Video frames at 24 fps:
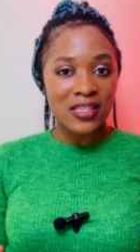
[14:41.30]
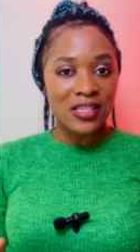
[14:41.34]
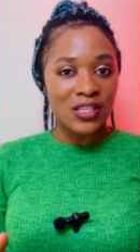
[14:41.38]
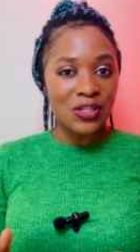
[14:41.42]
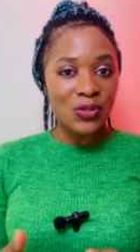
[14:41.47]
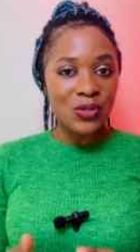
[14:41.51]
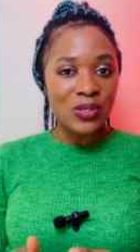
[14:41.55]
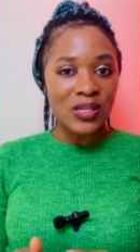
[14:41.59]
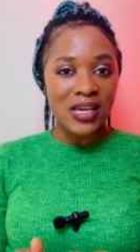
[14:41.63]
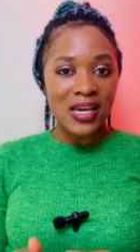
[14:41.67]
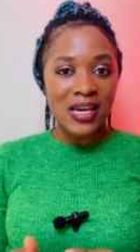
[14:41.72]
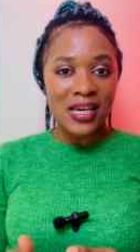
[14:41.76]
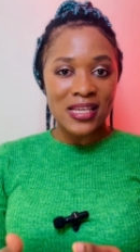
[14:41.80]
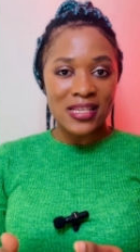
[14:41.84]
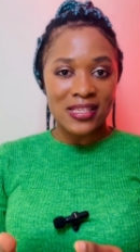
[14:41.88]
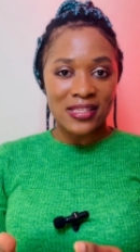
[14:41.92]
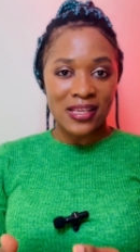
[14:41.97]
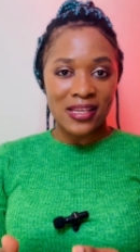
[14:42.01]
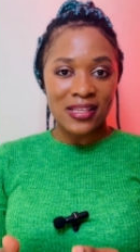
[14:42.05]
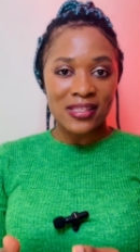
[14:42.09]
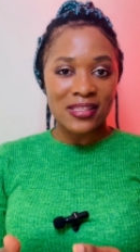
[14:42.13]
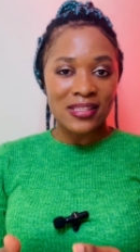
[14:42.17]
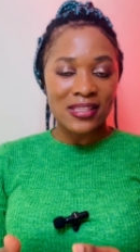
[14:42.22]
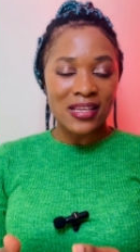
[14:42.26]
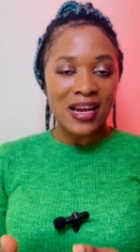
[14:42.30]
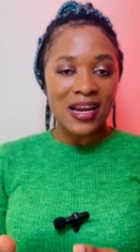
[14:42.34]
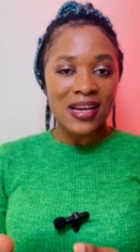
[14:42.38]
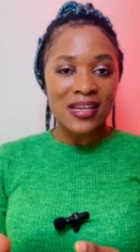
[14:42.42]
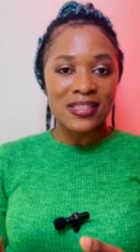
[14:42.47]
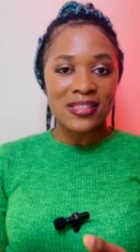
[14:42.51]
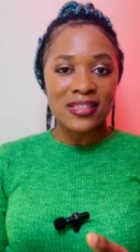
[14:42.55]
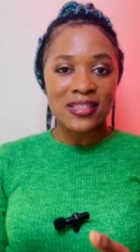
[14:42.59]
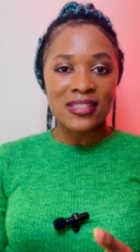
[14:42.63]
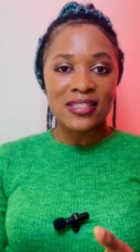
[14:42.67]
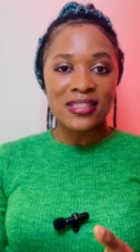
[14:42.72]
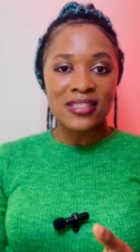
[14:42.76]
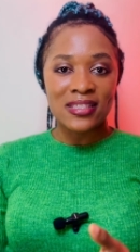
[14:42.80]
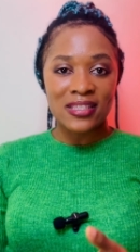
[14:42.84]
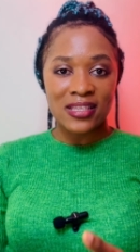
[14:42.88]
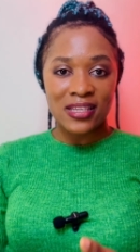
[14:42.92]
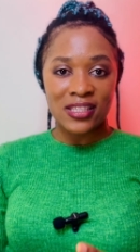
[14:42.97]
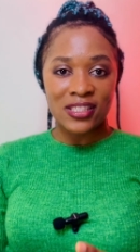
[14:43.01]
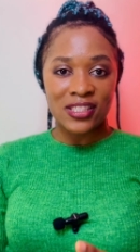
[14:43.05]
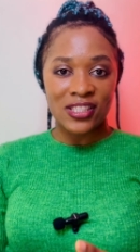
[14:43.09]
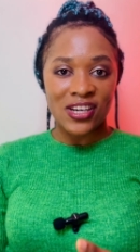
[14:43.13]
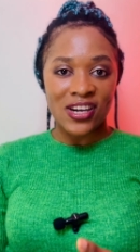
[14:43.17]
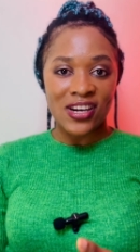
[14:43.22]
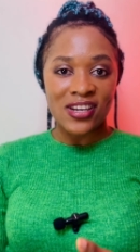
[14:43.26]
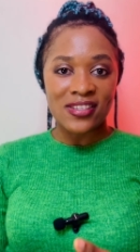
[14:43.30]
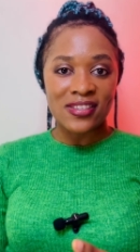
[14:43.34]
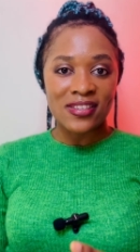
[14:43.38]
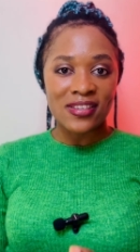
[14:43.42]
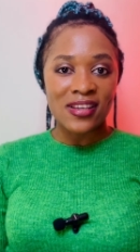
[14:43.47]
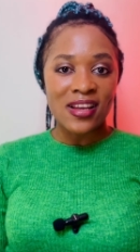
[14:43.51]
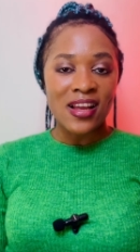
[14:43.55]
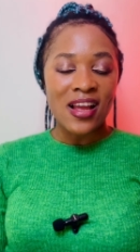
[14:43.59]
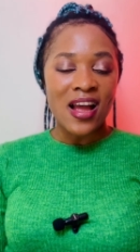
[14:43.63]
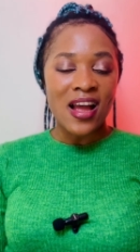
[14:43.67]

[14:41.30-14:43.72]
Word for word: the UK is enticing teachers